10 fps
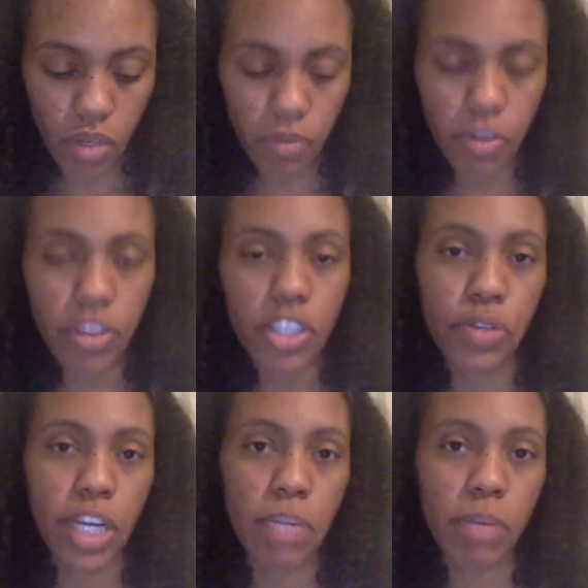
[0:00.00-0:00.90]
for the
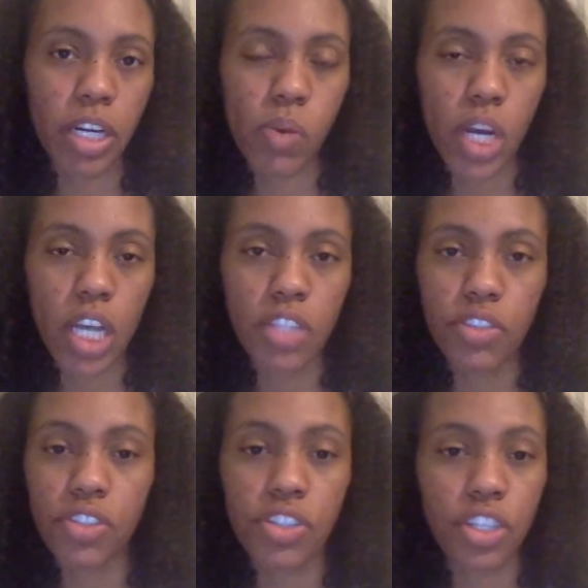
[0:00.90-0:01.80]
trademark one,
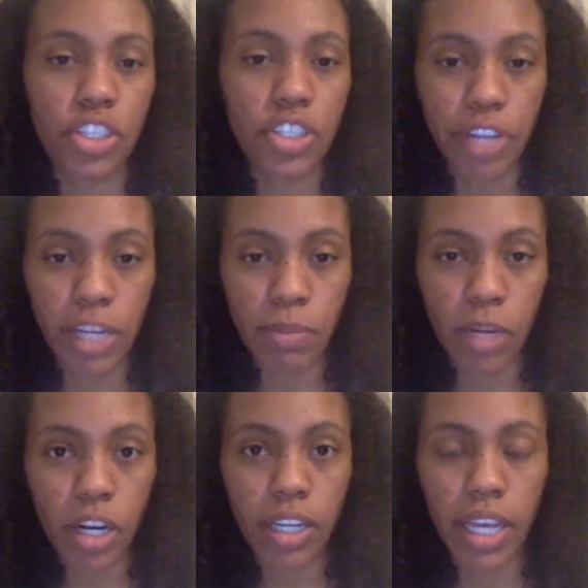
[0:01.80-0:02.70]
you just search
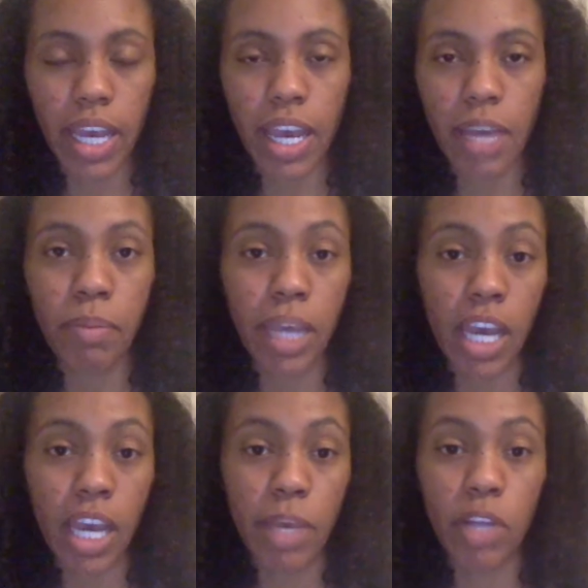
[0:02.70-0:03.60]
trademark and
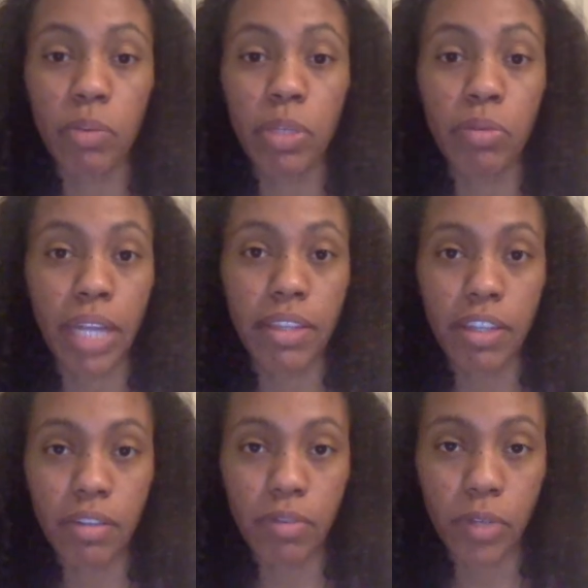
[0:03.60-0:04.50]
bam, it'll be right
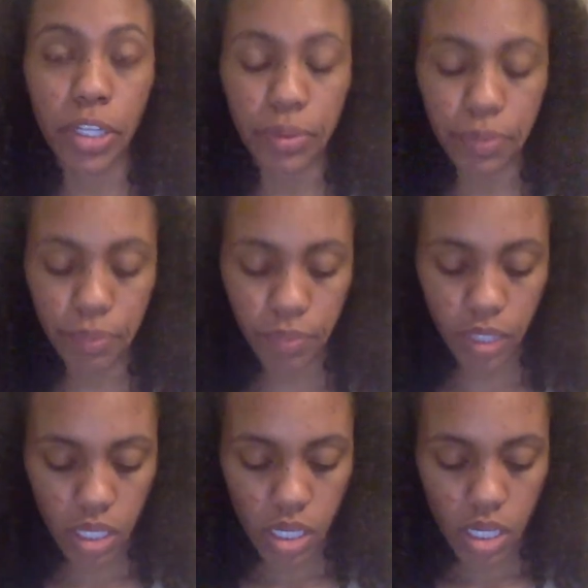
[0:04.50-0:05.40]
there for you.
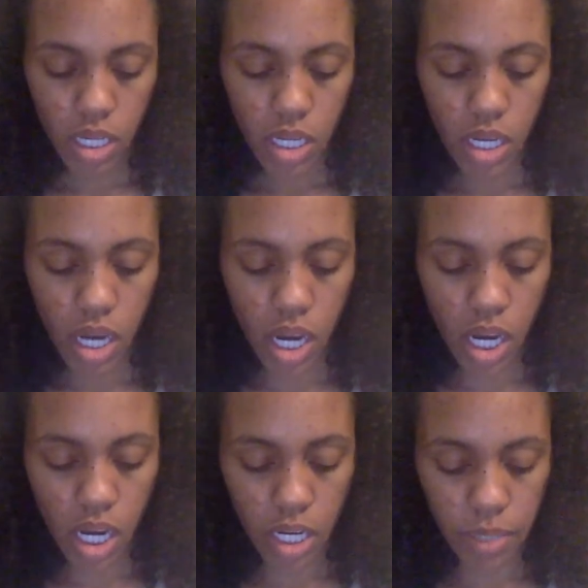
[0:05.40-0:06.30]

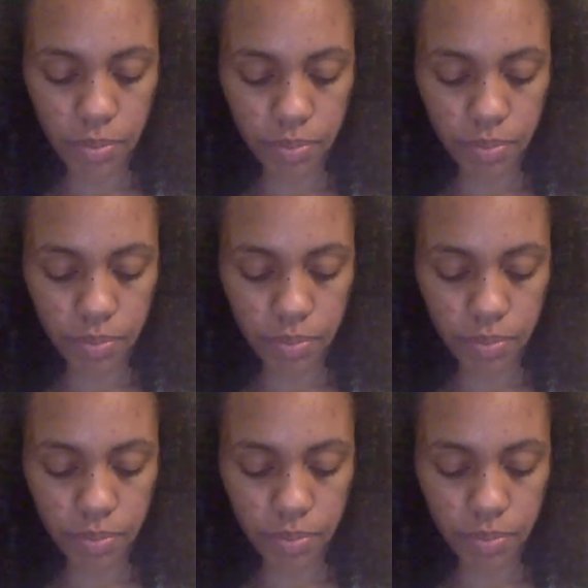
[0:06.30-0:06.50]
After